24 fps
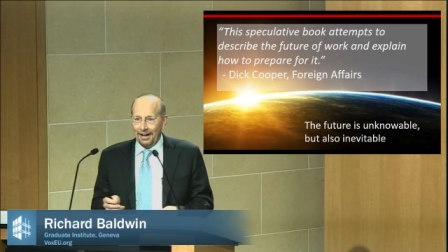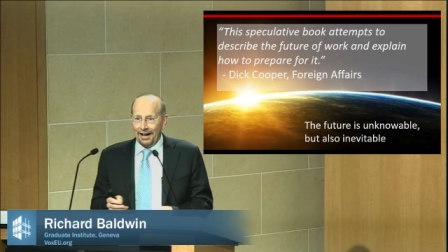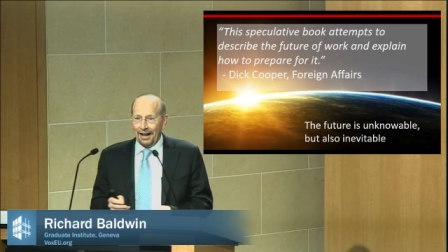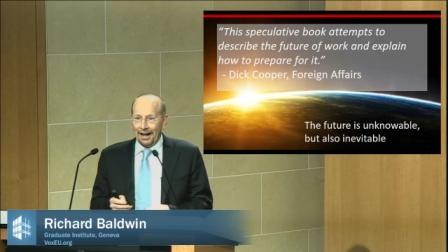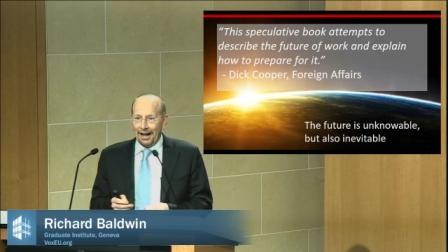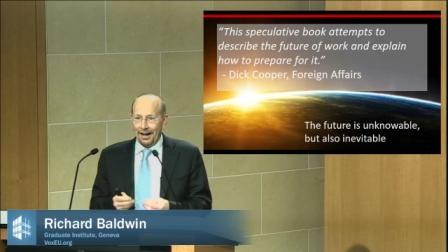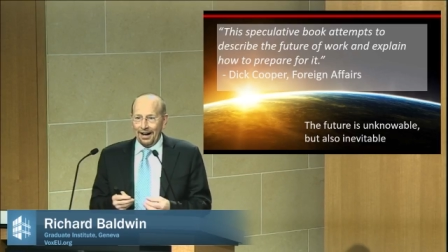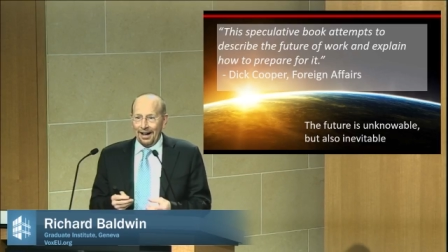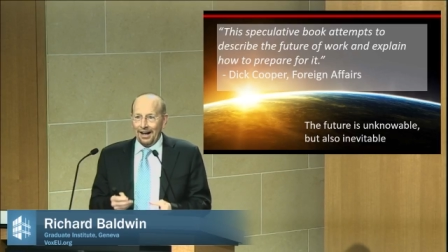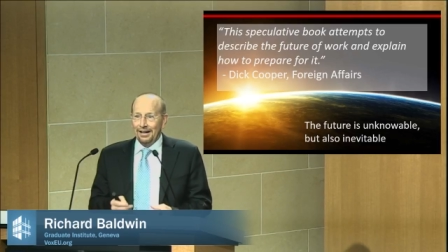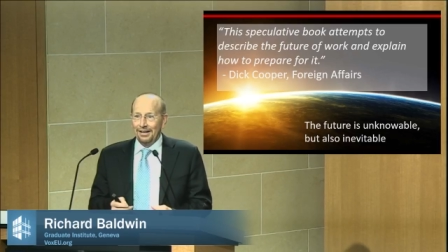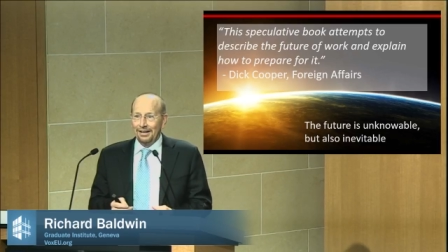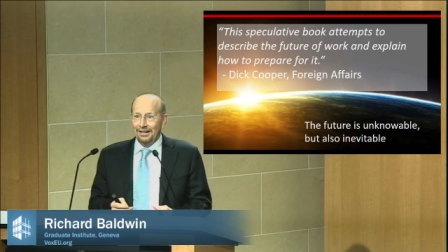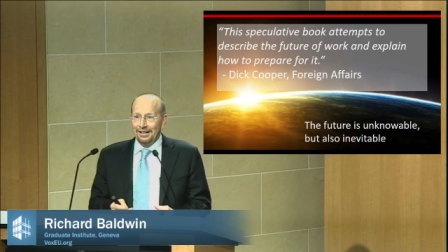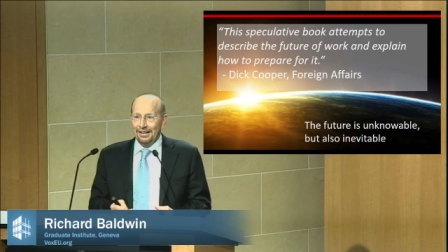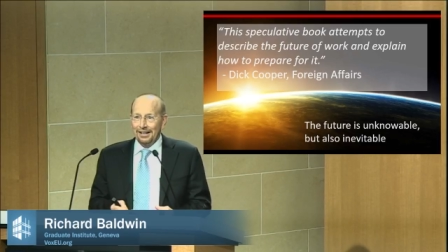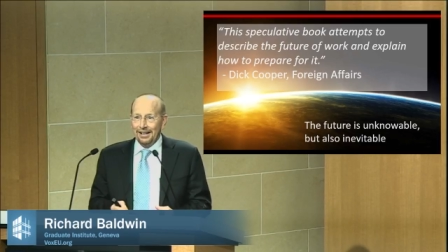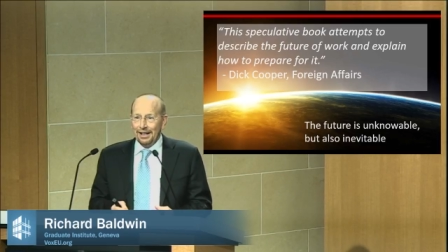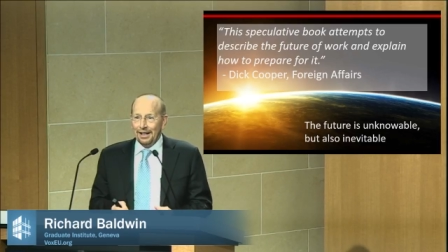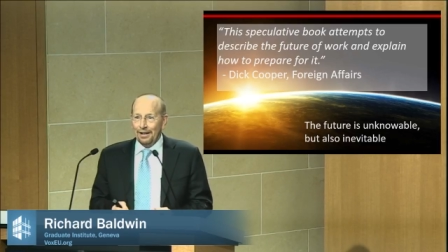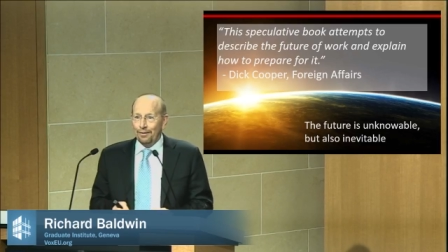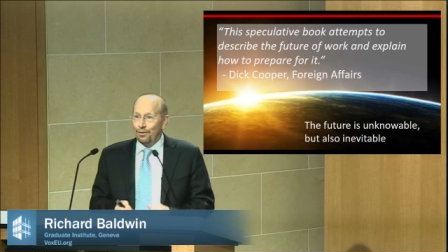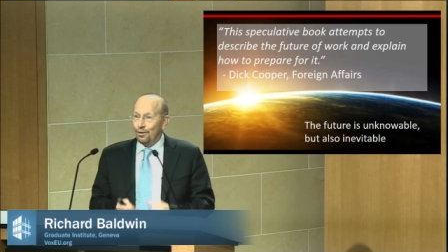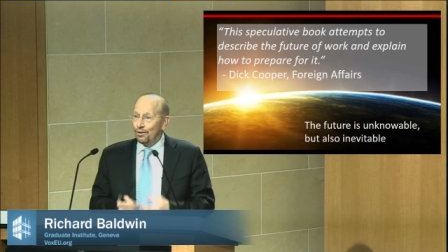And
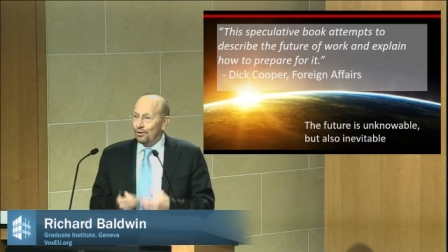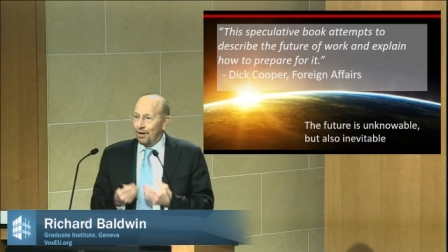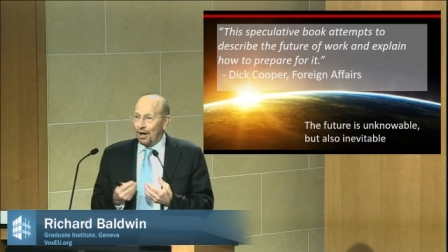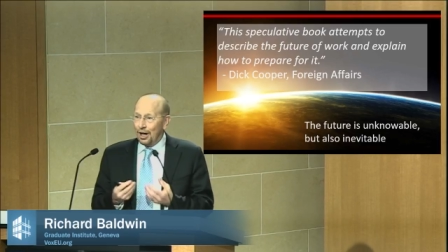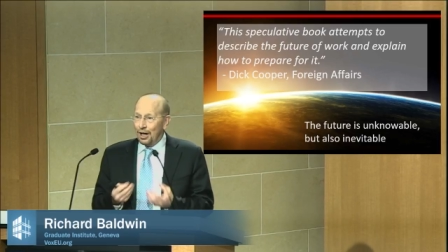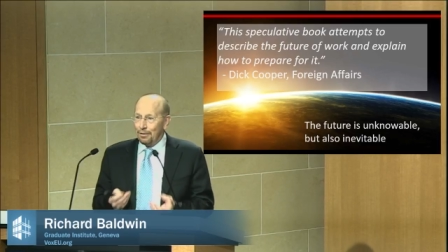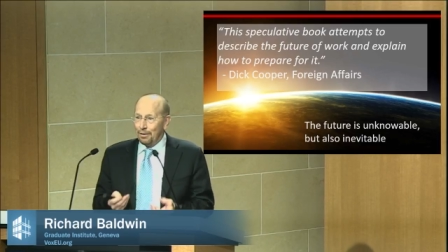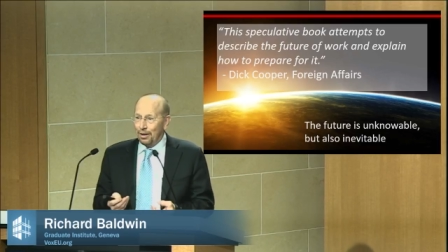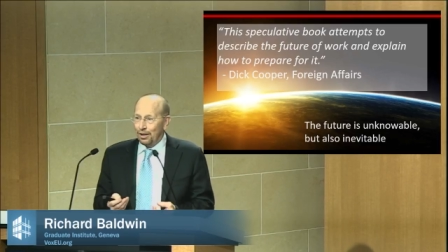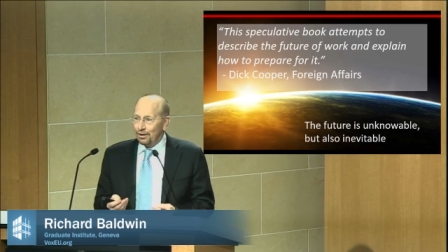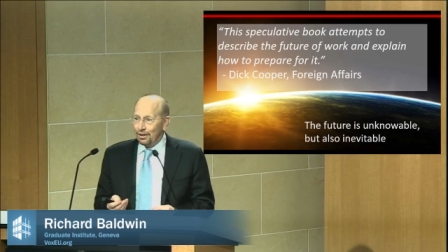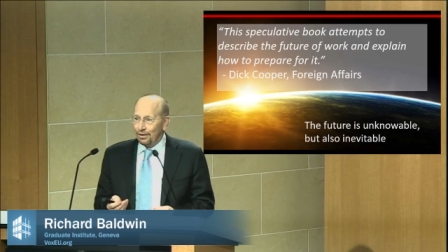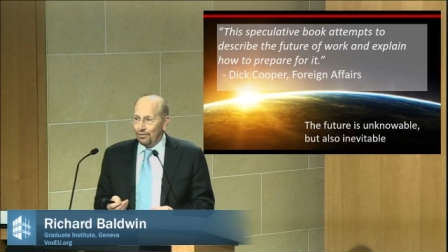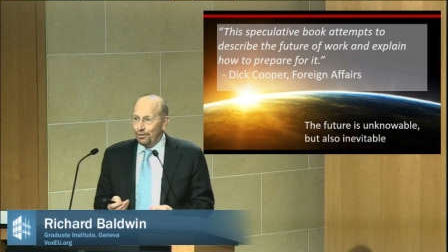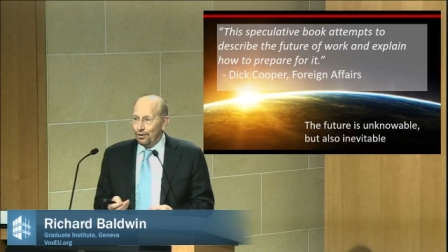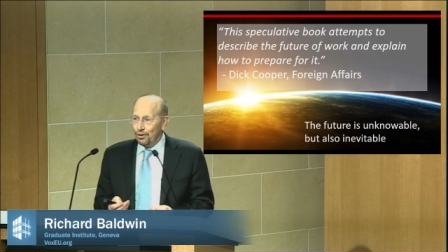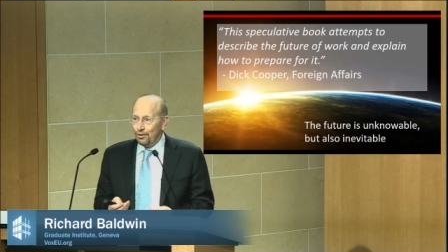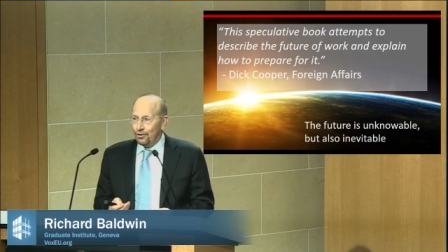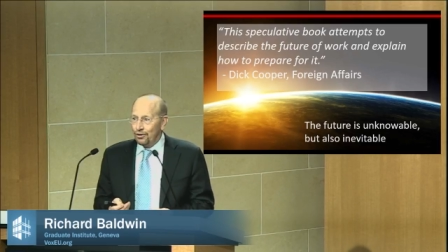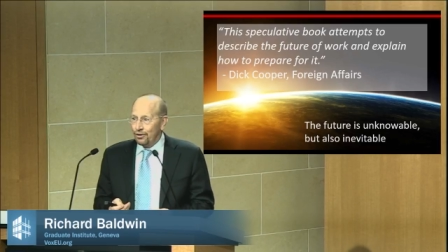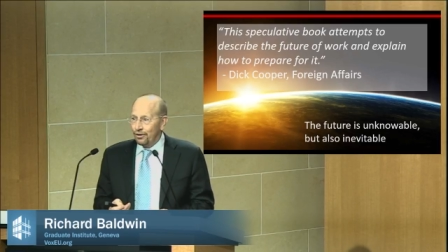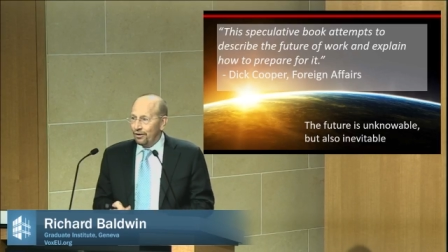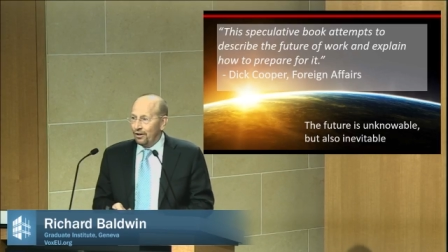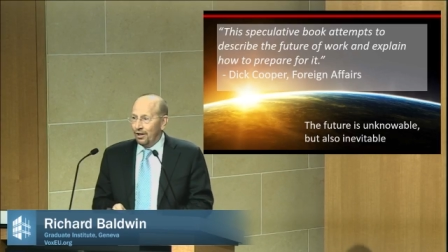honestly, if you talk about the
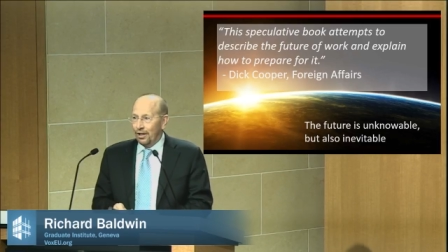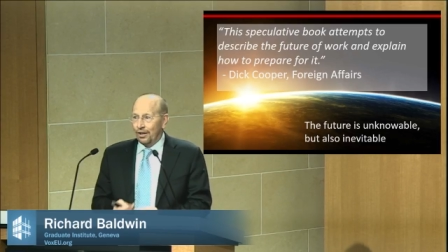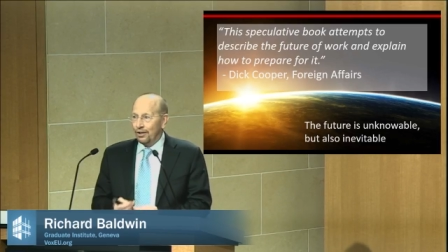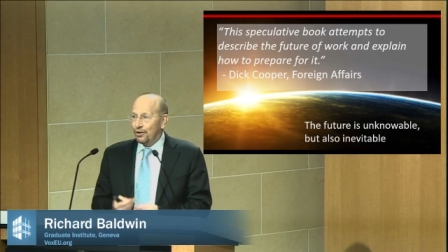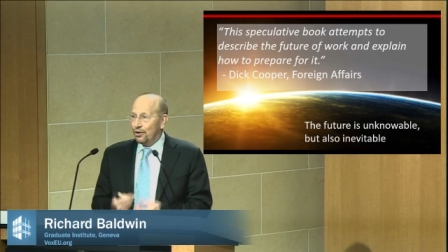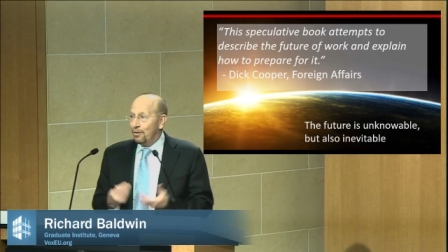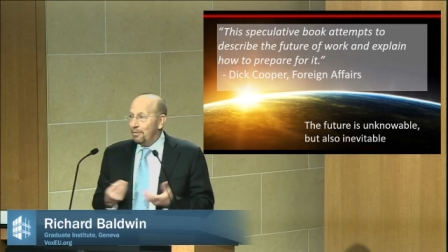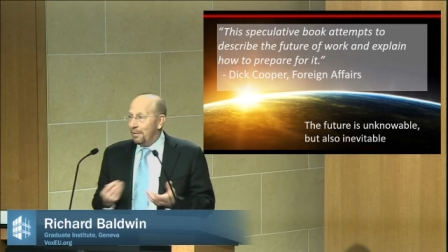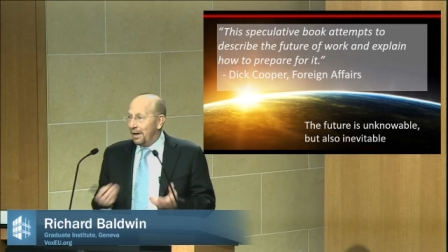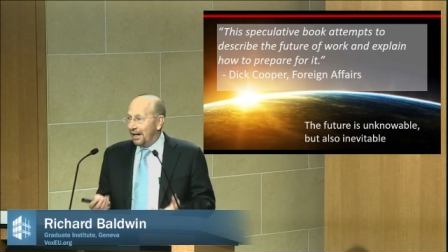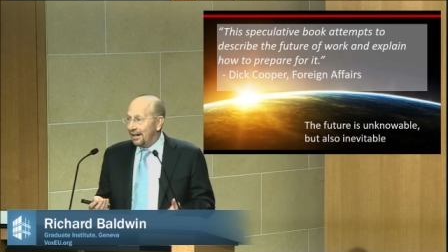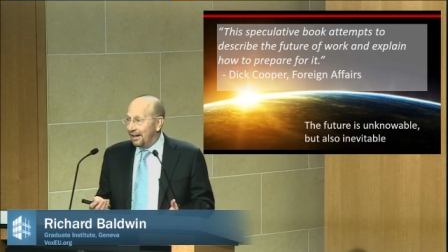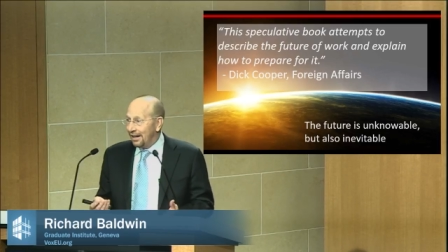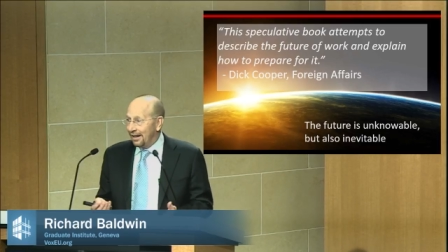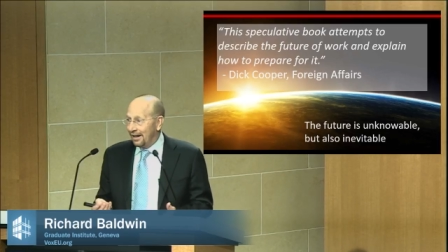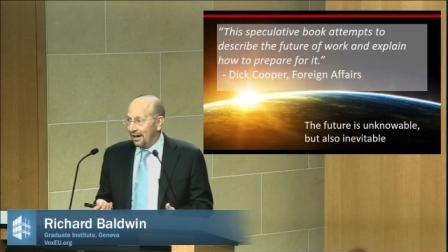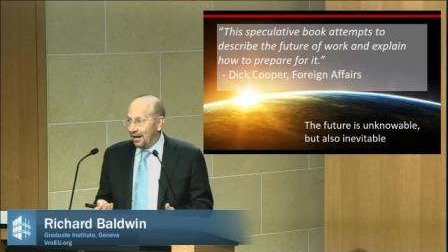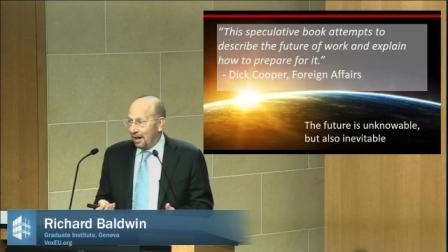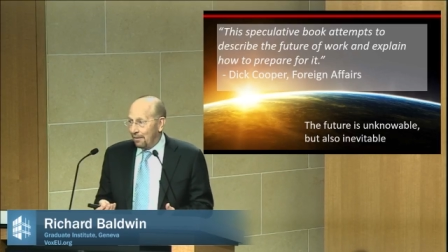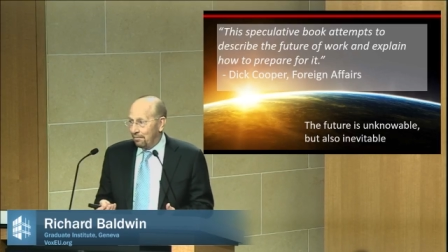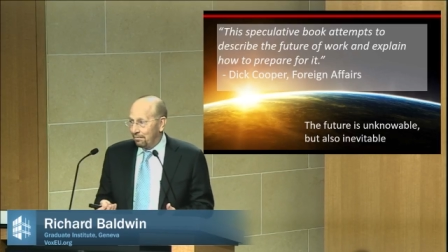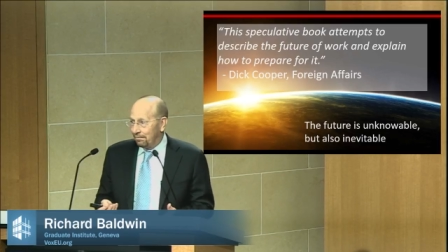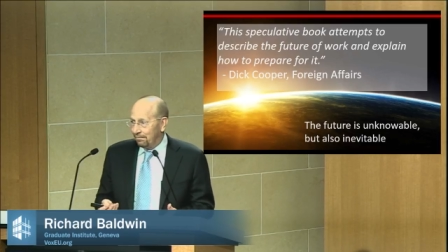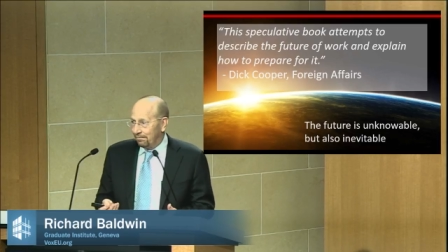future, you're making it
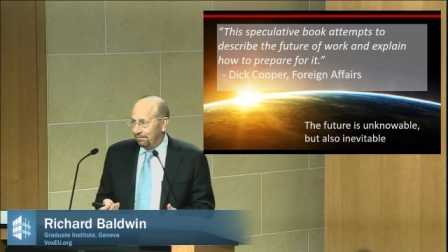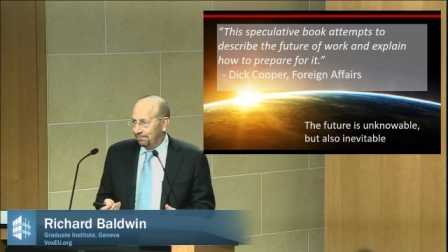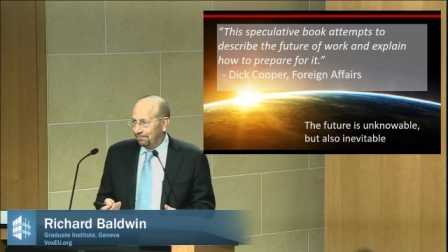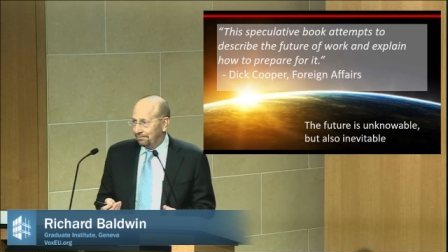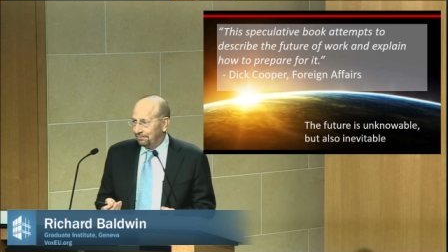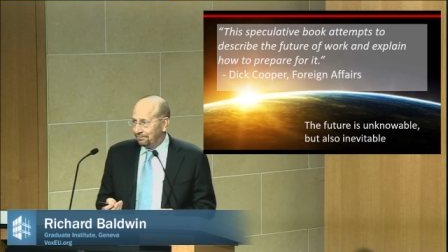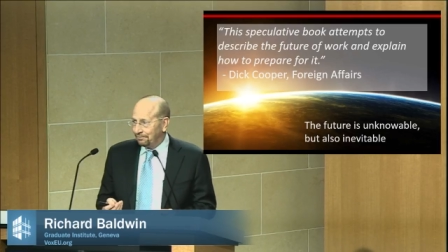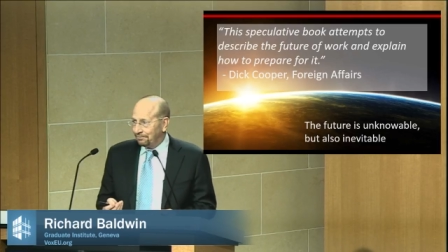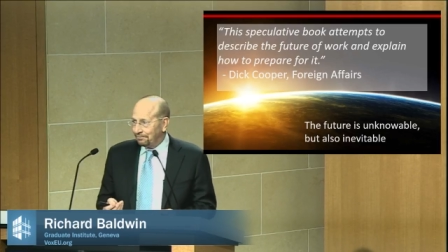up.